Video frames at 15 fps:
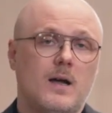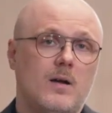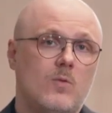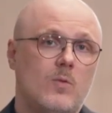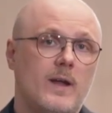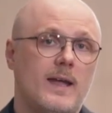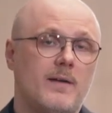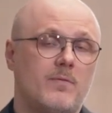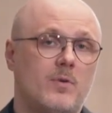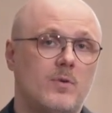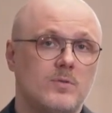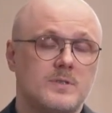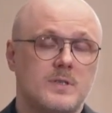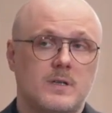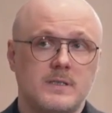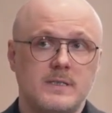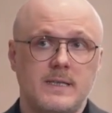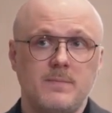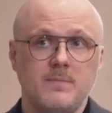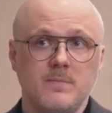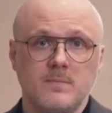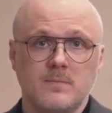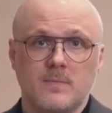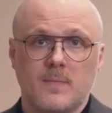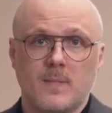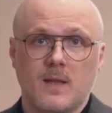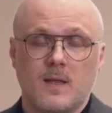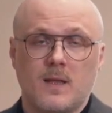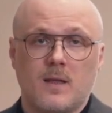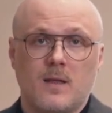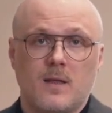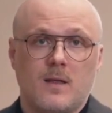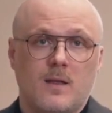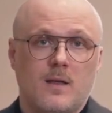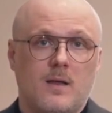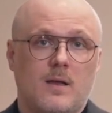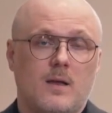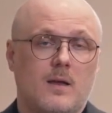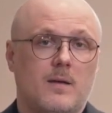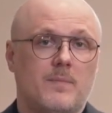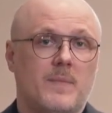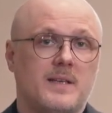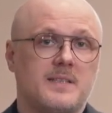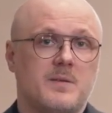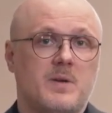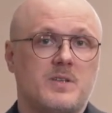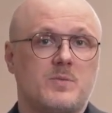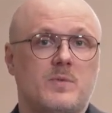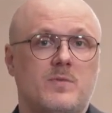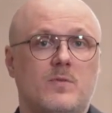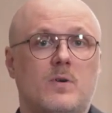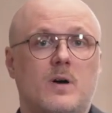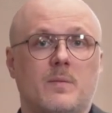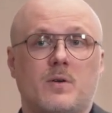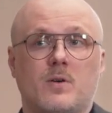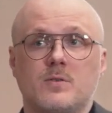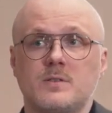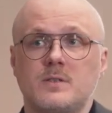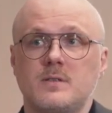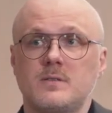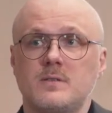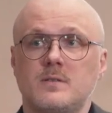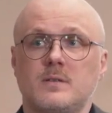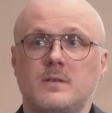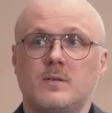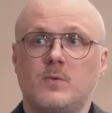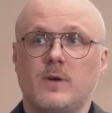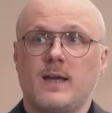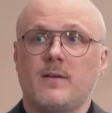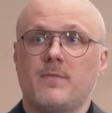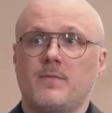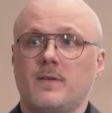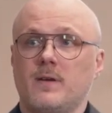We have an all-star team. As I mentioned before, I'm Kostas. We have